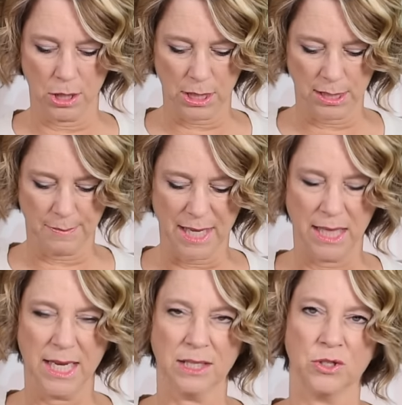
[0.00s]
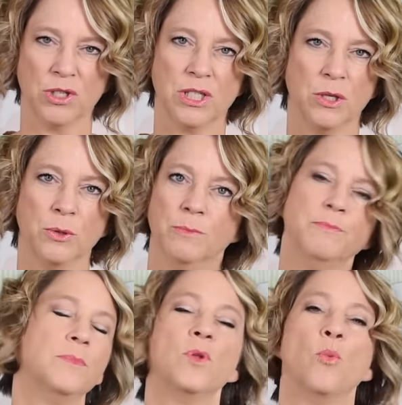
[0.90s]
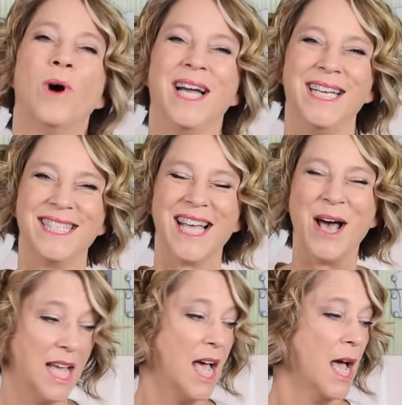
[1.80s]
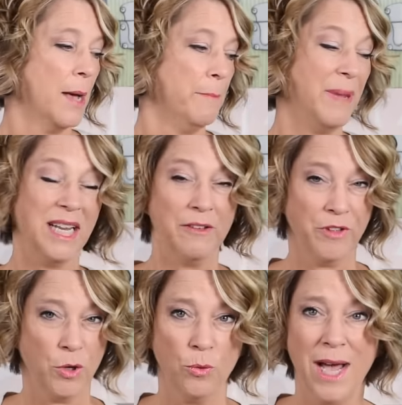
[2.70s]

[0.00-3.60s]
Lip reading: because my legs are so white. Many of you